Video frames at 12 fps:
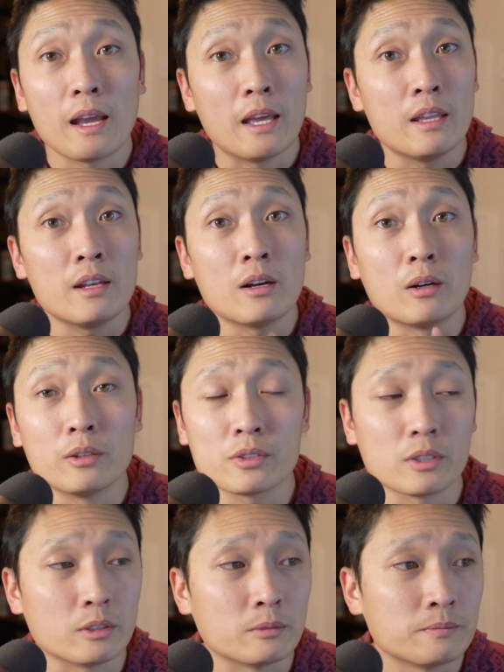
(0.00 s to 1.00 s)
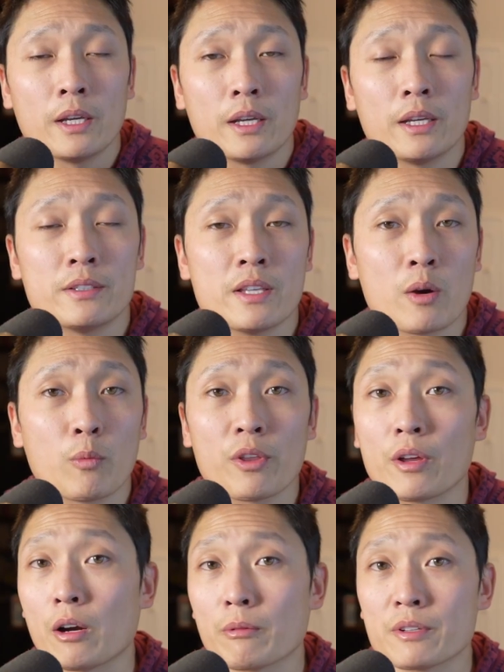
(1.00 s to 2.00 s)
And then also is that
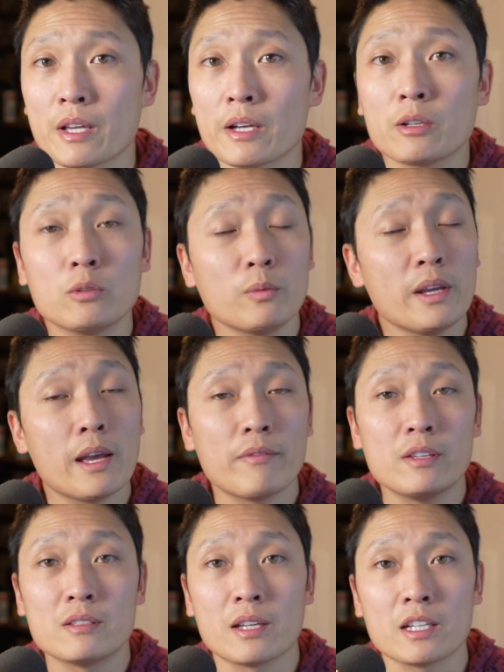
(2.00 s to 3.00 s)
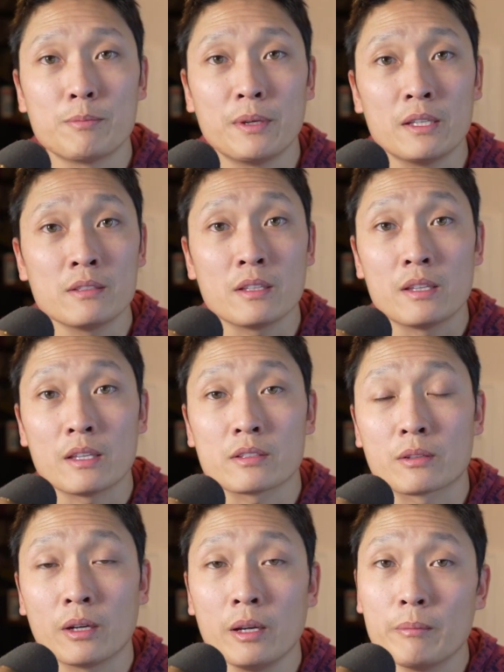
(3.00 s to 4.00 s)
with our recycle, we have these nice bins, and that's
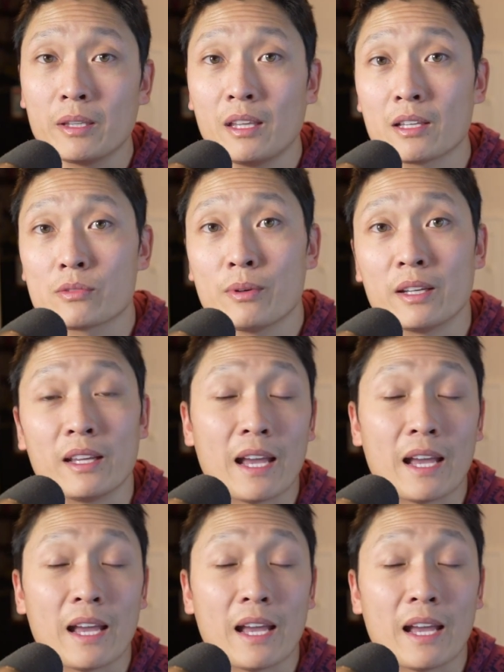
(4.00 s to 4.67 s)
great, but guess what?